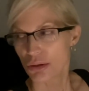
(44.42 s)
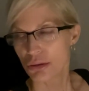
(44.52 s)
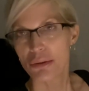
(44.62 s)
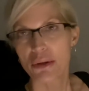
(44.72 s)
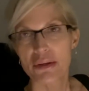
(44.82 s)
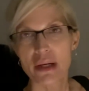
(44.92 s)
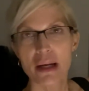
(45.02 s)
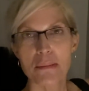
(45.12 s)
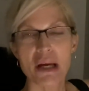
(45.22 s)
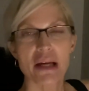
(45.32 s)
You are not
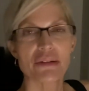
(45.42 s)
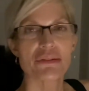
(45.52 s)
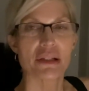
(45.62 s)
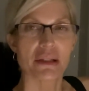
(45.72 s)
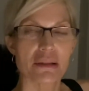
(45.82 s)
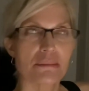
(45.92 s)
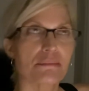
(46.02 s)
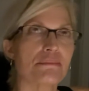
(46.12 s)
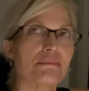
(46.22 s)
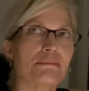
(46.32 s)
imagining
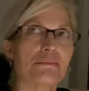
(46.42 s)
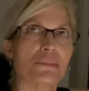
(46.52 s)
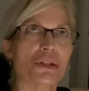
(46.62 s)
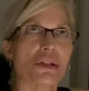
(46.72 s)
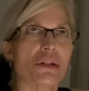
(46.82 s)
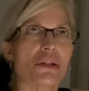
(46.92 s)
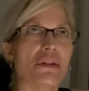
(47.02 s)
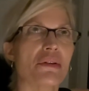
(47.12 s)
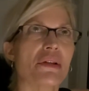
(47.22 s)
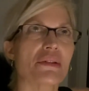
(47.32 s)
it.
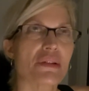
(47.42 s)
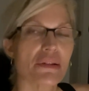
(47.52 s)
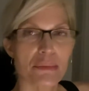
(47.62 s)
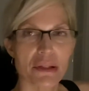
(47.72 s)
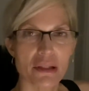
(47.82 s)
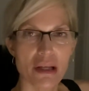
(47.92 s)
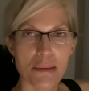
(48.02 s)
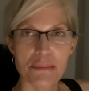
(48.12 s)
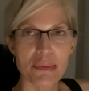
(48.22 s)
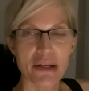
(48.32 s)
This has been a
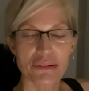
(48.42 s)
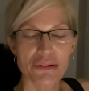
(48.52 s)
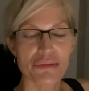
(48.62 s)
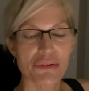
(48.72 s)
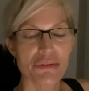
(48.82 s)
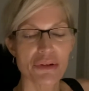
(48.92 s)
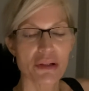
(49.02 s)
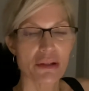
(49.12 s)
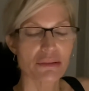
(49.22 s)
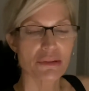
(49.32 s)
common practice for a very
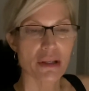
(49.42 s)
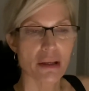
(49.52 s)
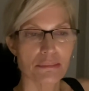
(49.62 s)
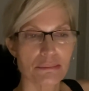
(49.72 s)
long time.